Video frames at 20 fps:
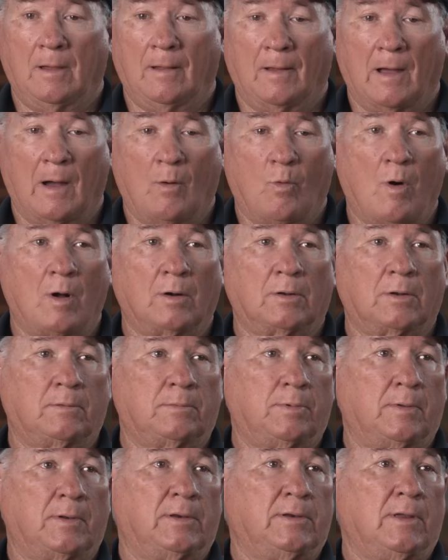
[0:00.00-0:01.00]
I walked up
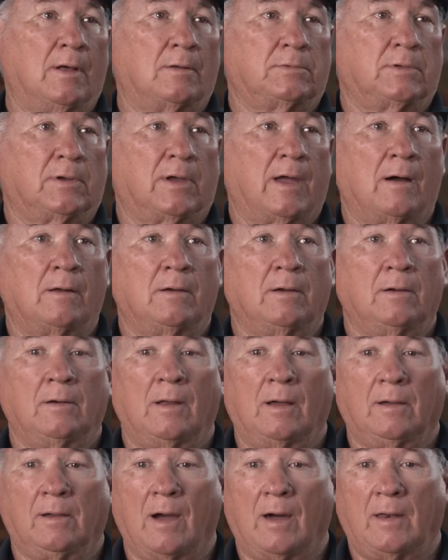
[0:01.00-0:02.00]
to the Delta counter, and
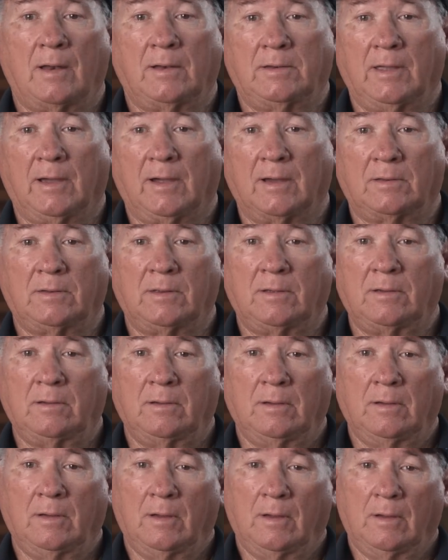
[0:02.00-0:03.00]
I got a ticket to
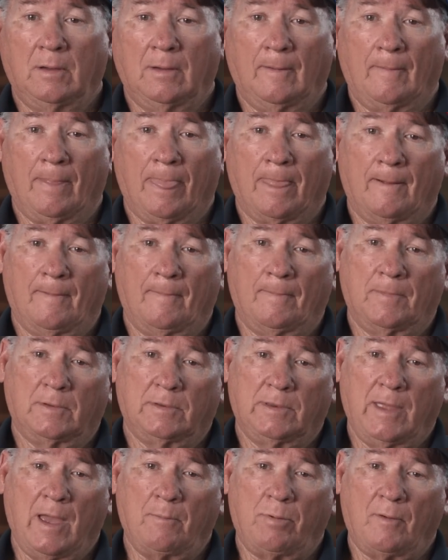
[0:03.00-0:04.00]

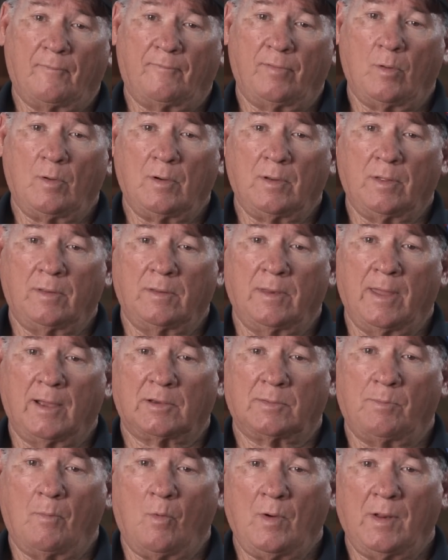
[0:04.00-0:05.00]
Tampa, Florida the
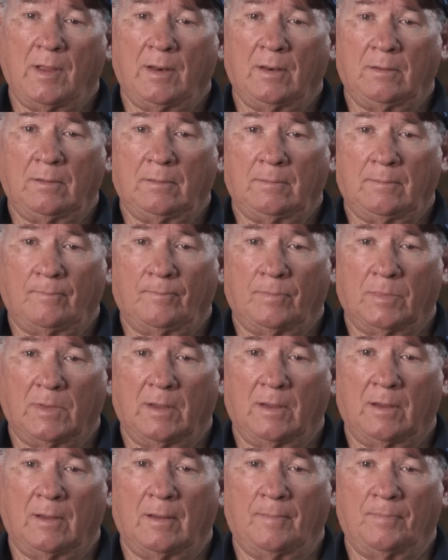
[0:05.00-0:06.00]
next morning.
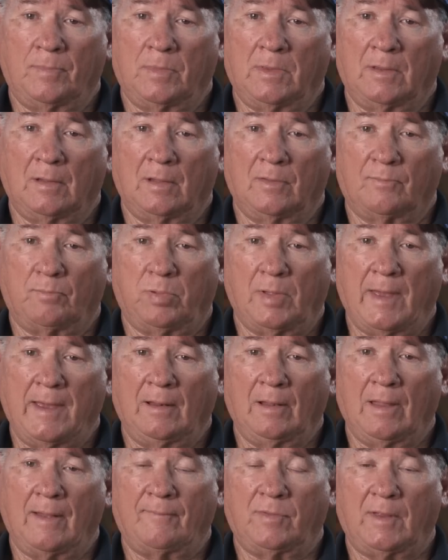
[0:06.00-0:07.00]
The
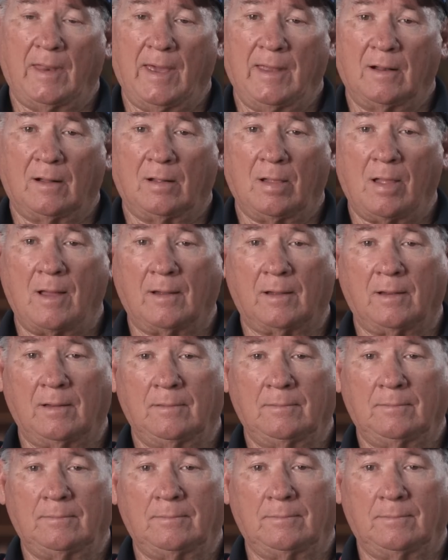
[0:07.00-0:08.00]
plane left at 8 o'clock
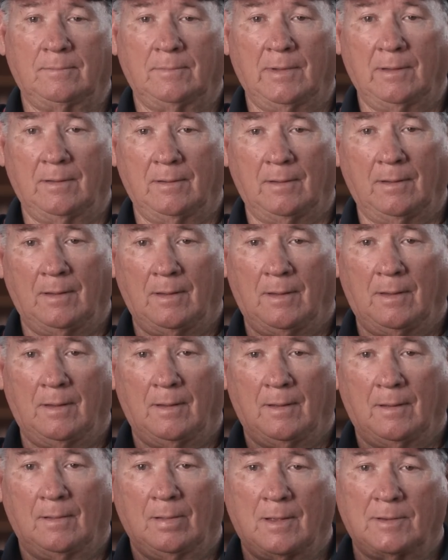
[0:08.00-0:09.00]
in
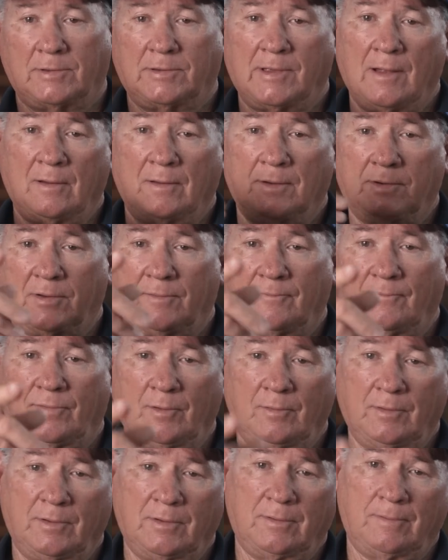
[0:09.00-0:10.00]
Los Angeles and
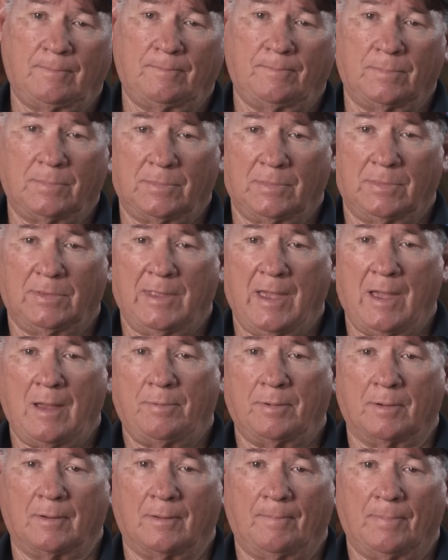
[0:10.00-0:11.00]
flew to
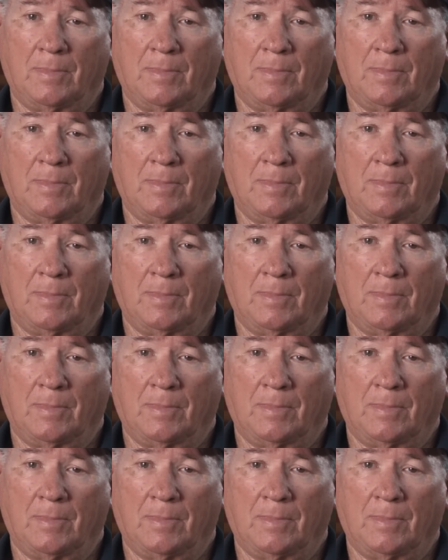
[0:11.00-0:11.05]
Tampa.